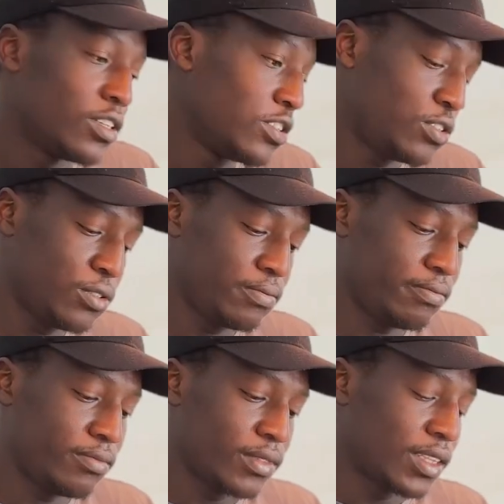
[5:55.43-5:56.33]
So
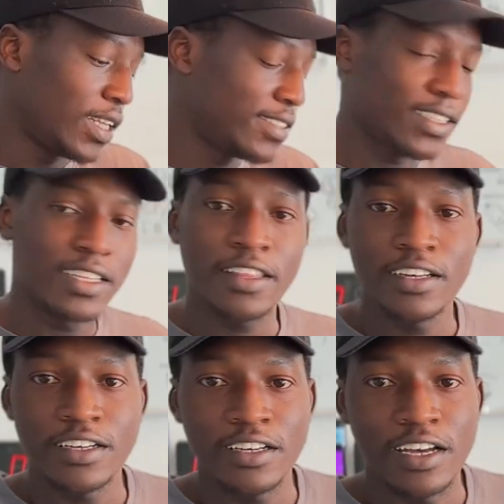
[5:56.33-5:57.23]
that's
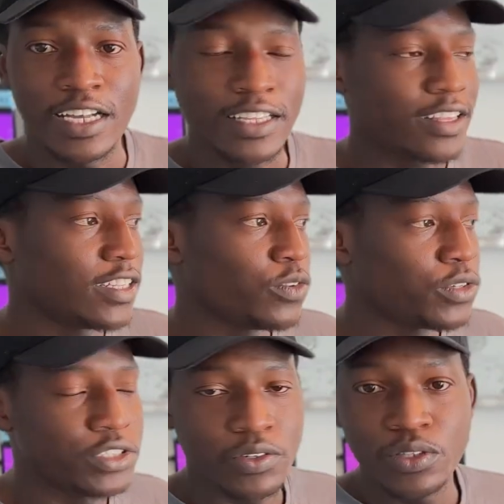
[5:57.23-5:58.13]
another day
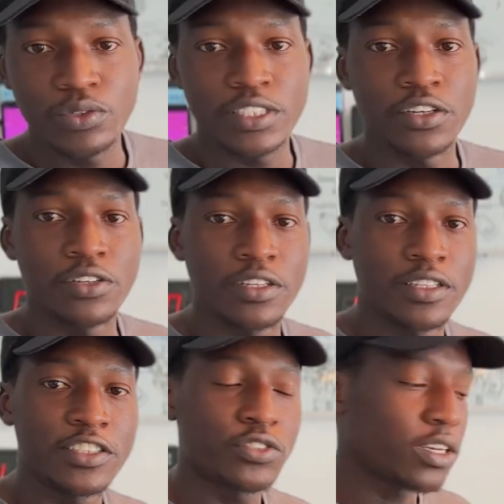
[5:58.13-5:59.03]
when we shall
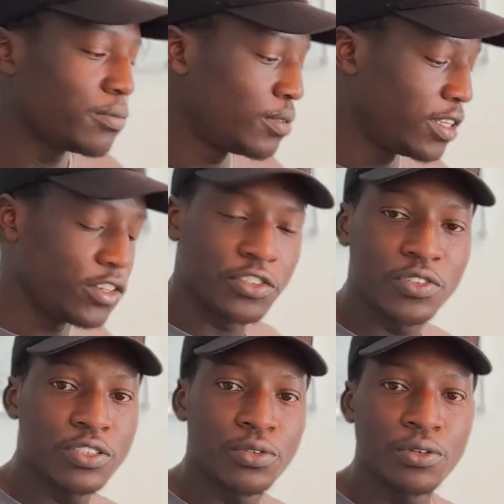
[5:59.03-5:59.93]
describe the
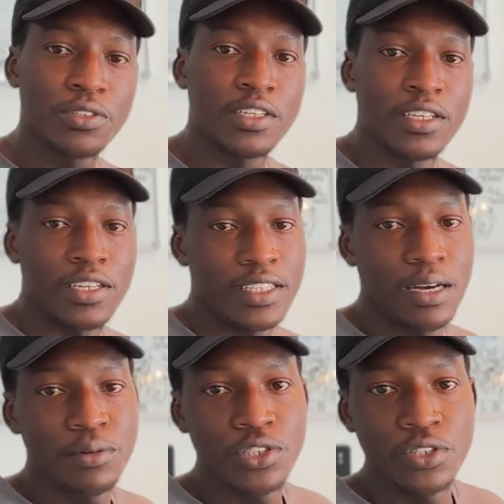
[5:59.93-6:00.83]
ristretto,
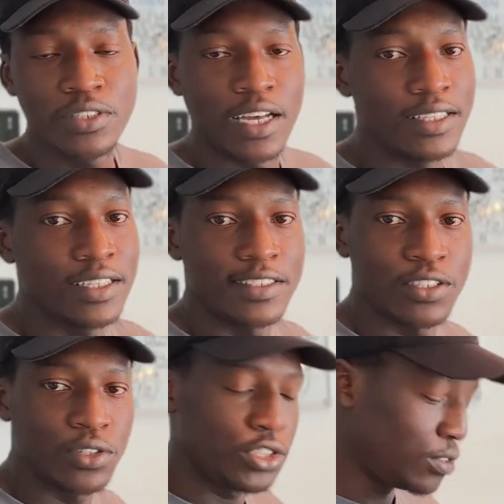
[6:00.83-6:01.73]
double shot, and the
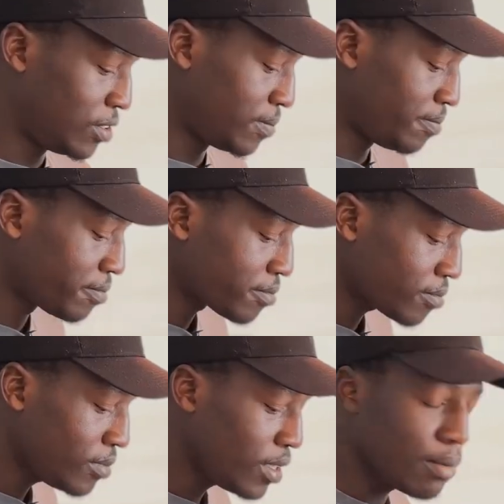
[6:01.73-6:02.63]
single shot.
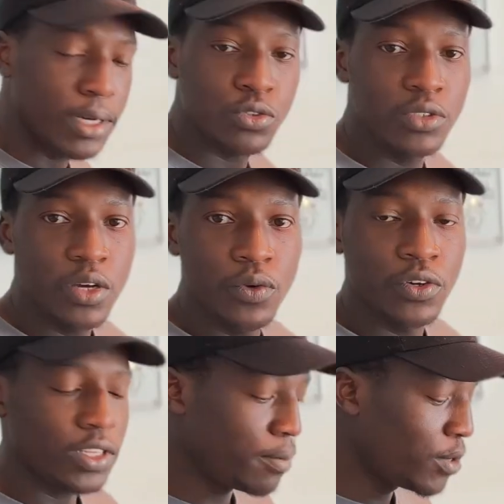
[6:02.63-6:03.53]
But today we're
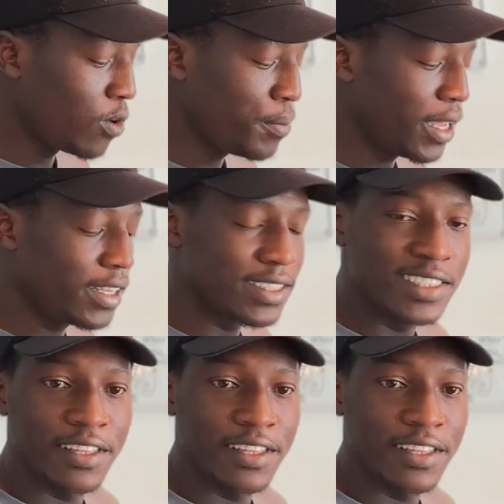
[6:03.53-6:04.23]
gonna be comparing these